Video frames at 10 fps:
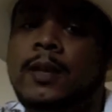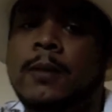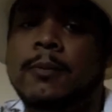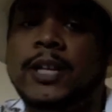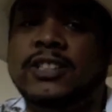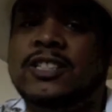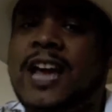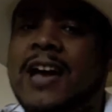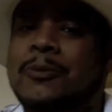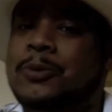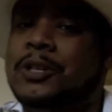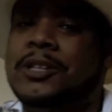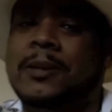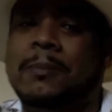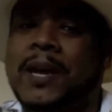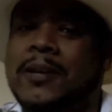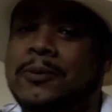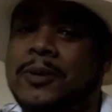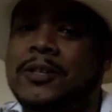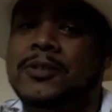but that's not really the
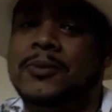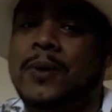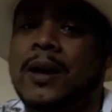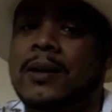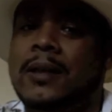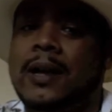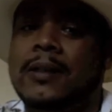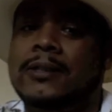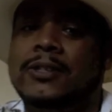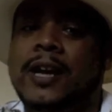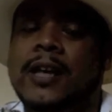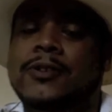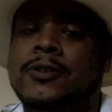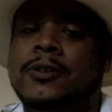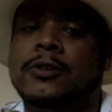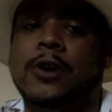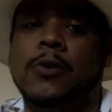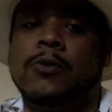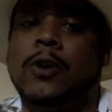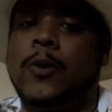main reason why a lot of these guys
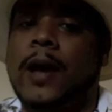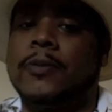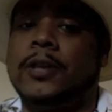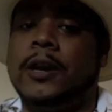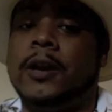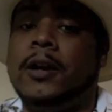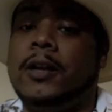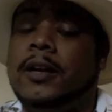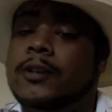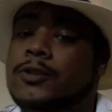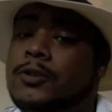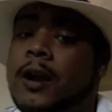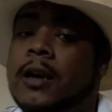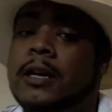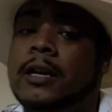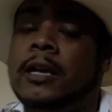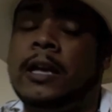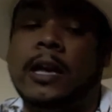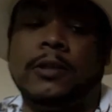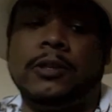don't go out there and try
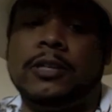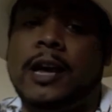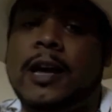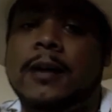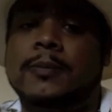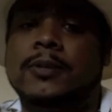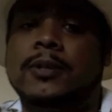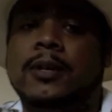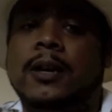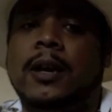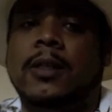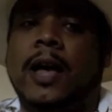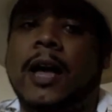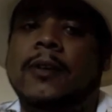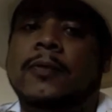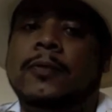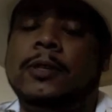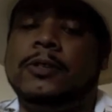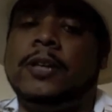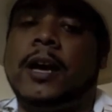getting at the dimes. A lot of
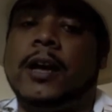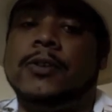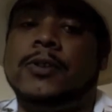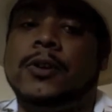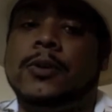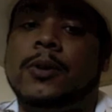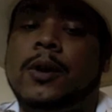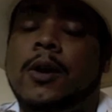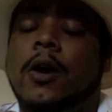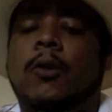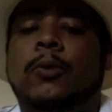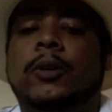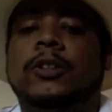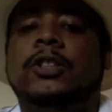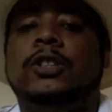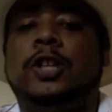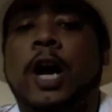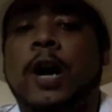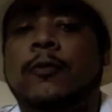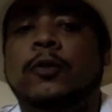these guys, though, are really just
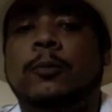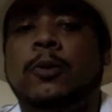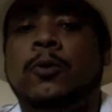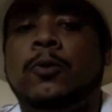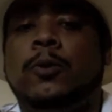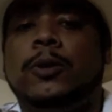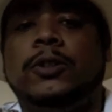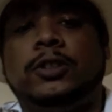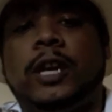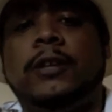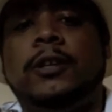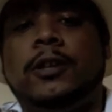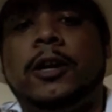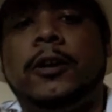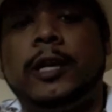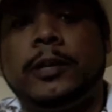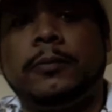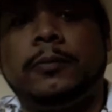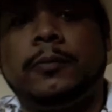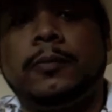comfortable with the state that they're in.
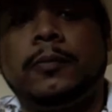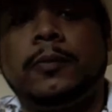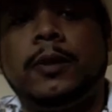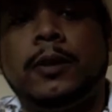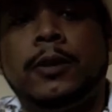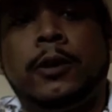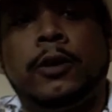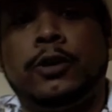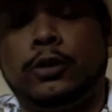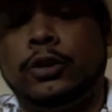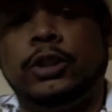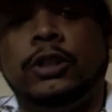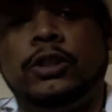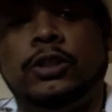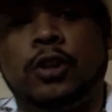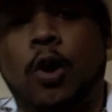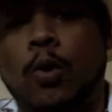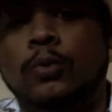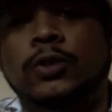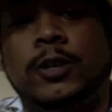Their inertia just
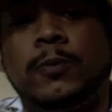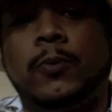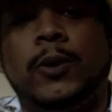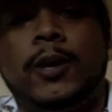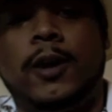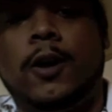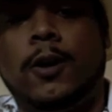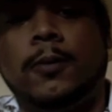holds them where they are.